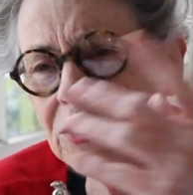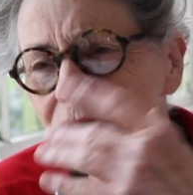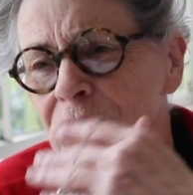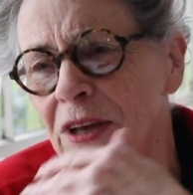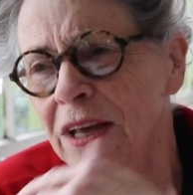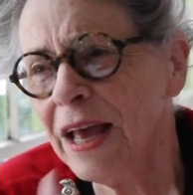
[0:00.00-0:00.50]
mean,
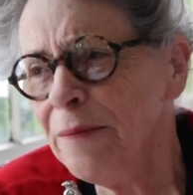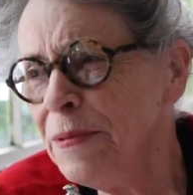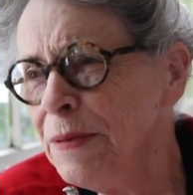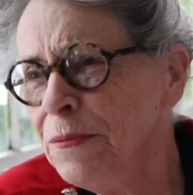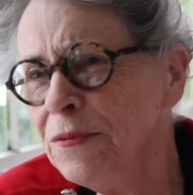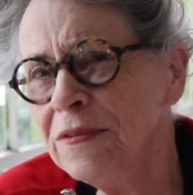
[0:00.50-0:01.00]
just, and
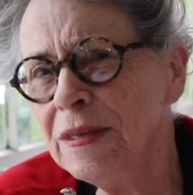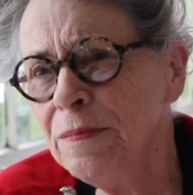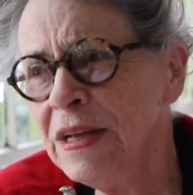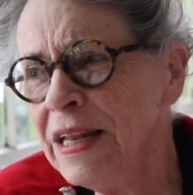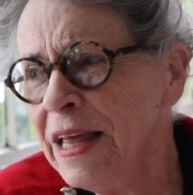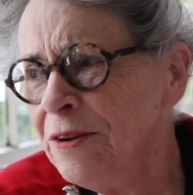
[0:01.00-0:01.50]
people send
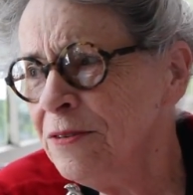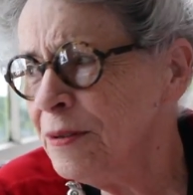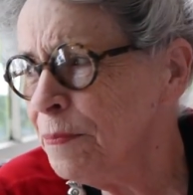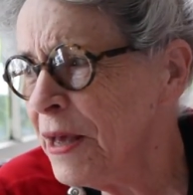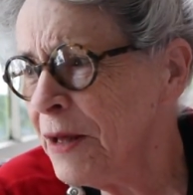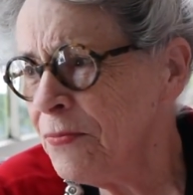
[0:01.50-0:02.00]
me letters
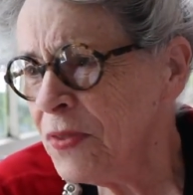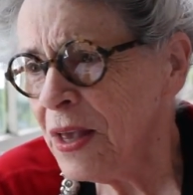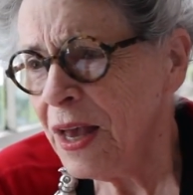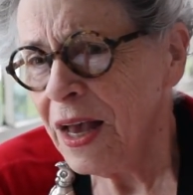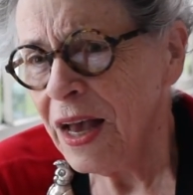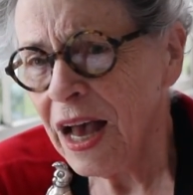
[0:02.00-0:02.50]
about
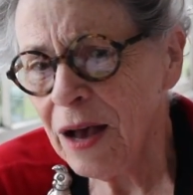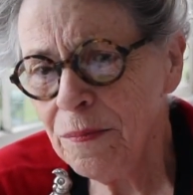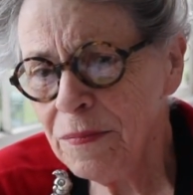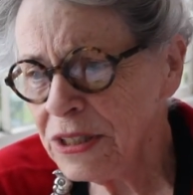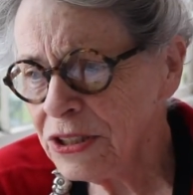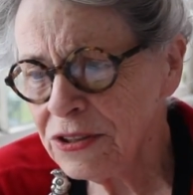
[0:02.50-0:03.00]
how
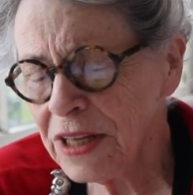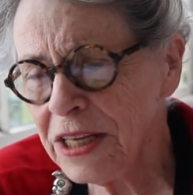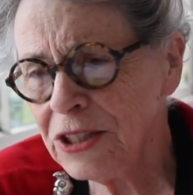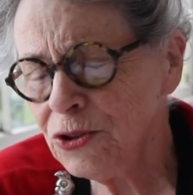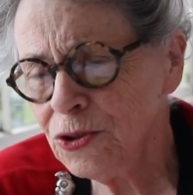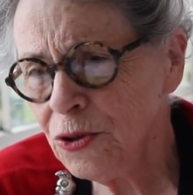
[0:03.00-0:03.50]
much they
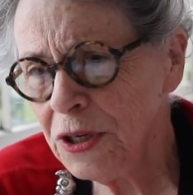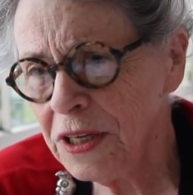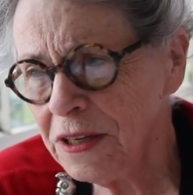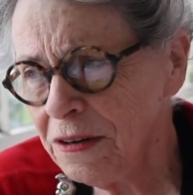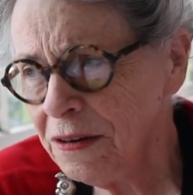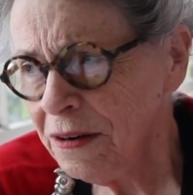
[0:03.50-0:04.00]
enjoyed
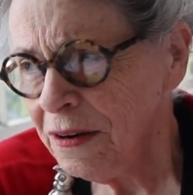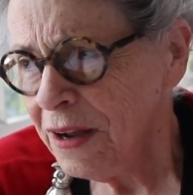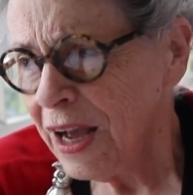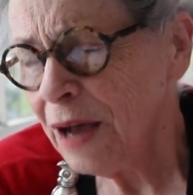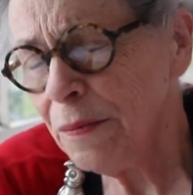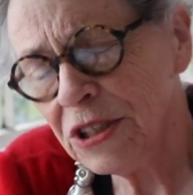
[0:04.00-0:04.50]
it or
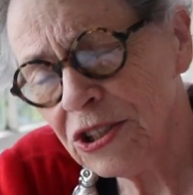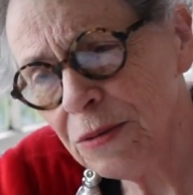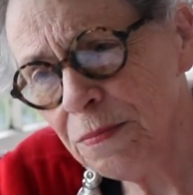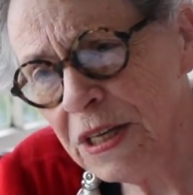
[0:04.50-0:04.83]
how much it